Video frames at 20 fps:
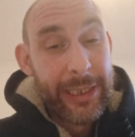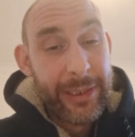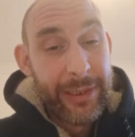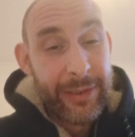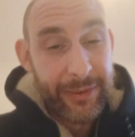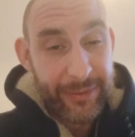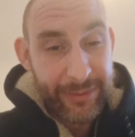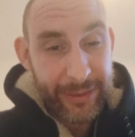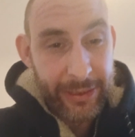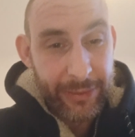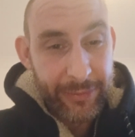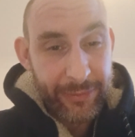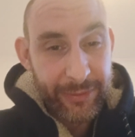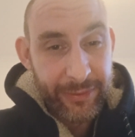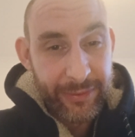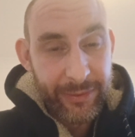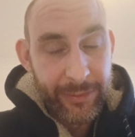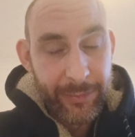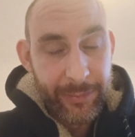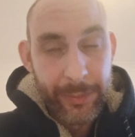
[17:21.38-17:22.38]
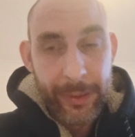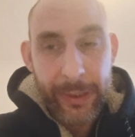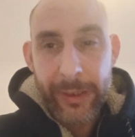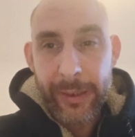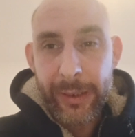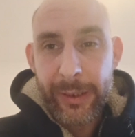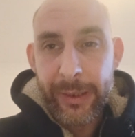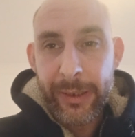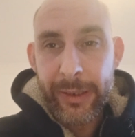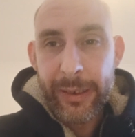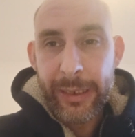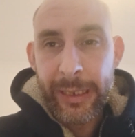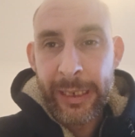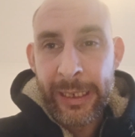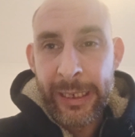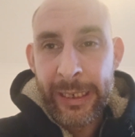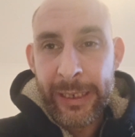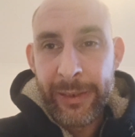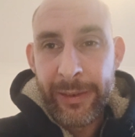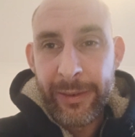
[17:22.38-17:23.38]
the sound system
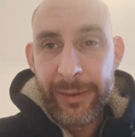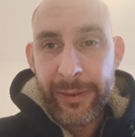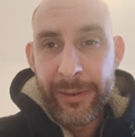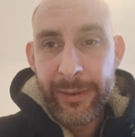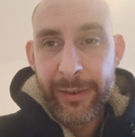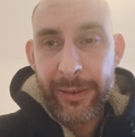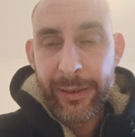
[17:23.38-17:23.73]
and